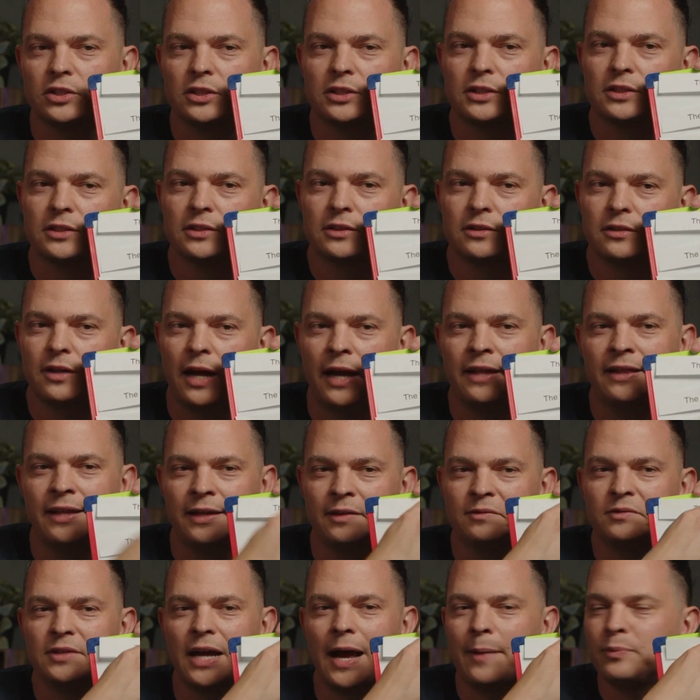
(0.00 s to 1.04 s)
Great. I
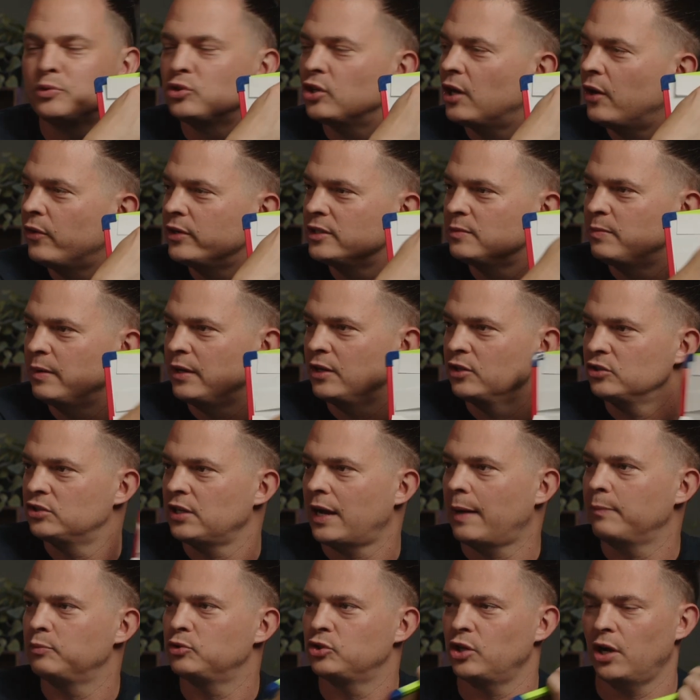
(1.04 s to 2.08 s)
think top should always be your
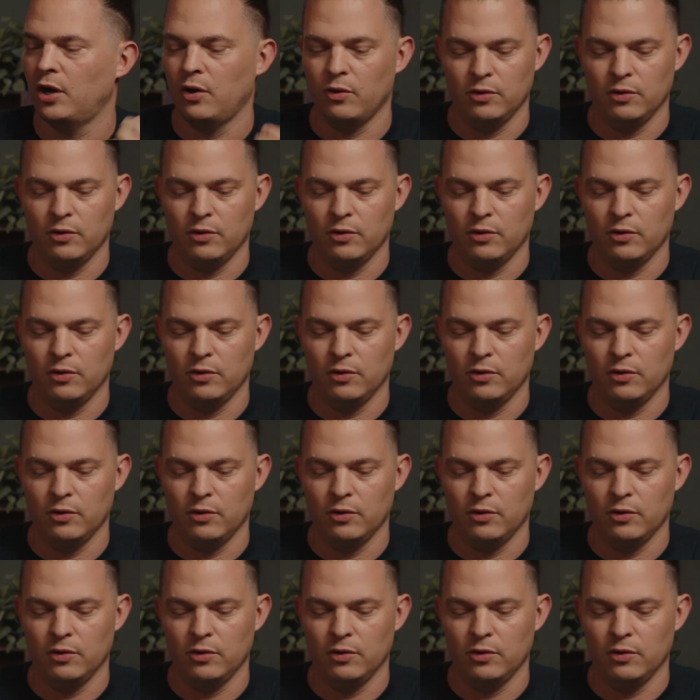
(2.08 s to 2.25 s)
top show.